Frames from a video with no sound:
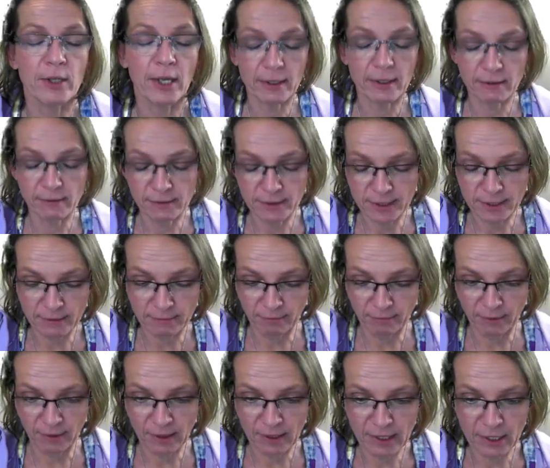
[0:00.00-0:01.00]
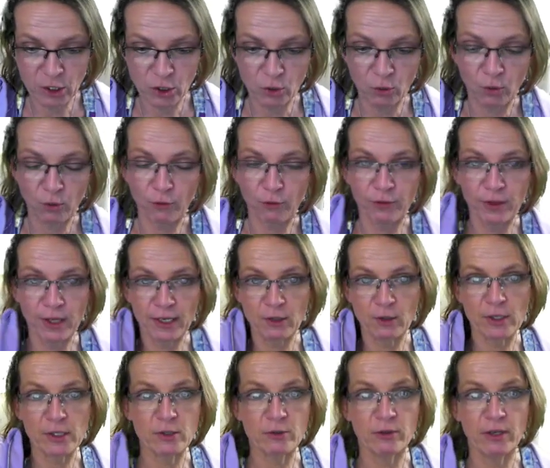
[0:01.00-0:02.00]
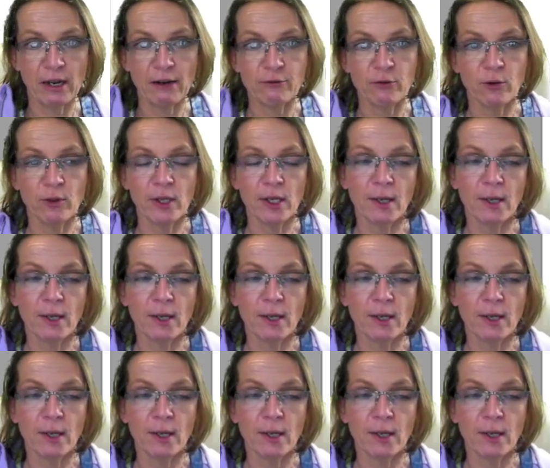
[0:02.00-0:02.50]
Yeah, so that's the issue of that. You